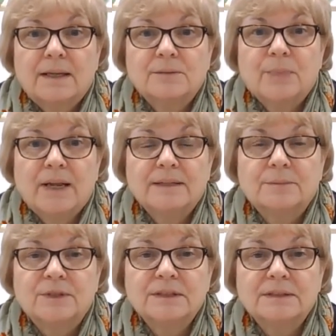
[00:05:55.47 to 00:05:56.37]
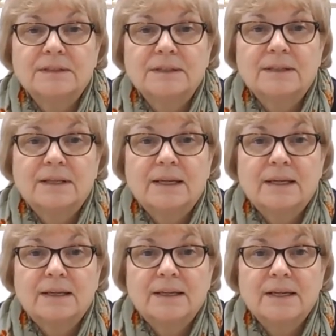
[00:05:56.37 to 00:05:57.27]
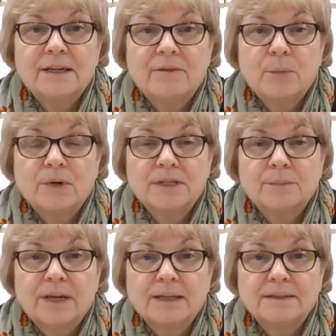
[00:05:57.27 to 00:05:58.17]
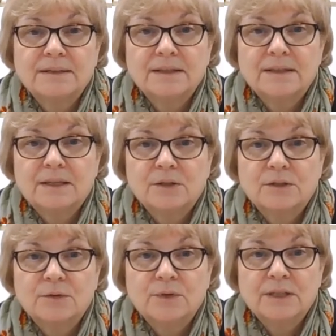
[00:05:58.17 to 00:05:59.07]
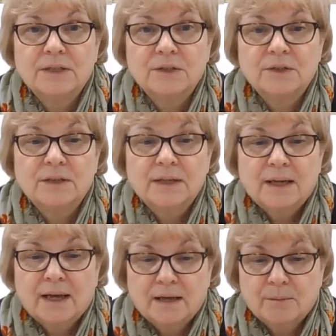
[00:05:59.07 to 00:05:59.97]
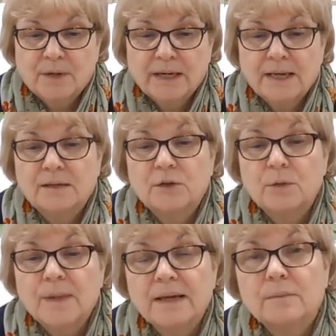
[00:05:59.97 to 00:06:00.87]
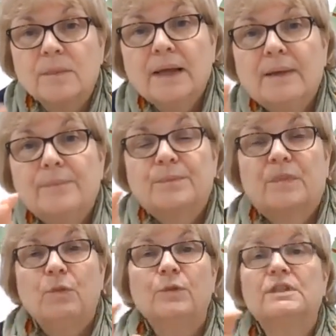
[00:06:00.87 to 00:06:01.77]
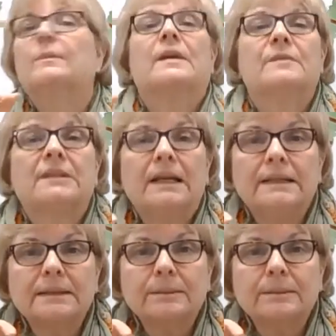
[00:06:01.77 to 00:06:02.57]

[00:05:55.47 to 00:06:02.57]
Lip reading: as placements in everybody's place, I think that could look really good. Again, you could make them, if you wanted to make them slightly